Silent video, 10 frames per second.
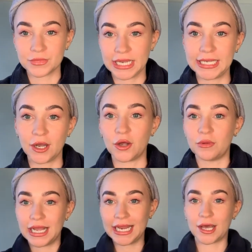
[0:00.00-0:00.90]
Hey ho,
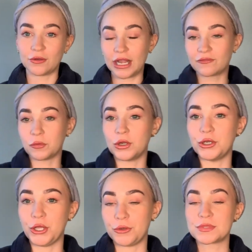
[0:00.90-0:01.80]
hello everyone new.